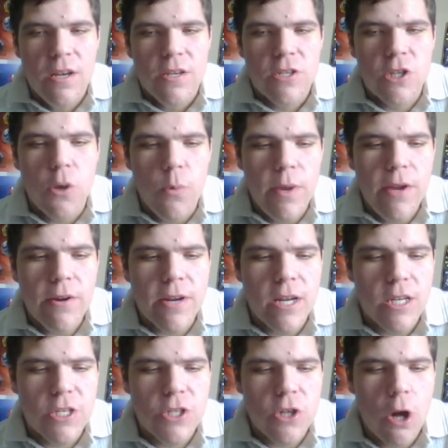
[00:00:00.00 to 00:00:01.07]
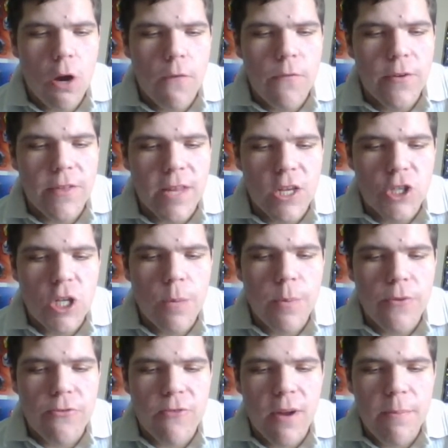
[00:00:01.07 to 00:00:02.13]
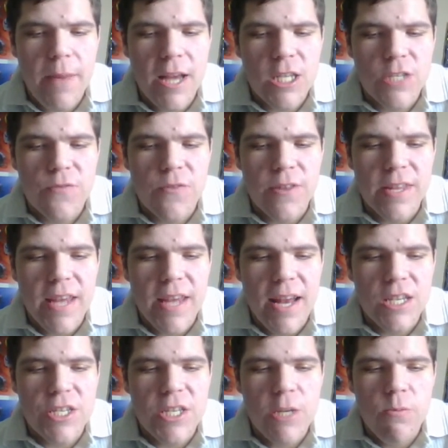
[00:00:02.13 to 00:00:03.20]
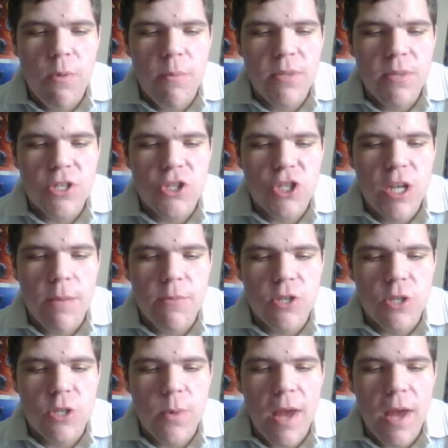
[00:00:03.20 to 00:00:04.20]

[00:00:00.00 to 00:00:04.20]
So we are going to start with a triple threat match for the NXT Women's Championship.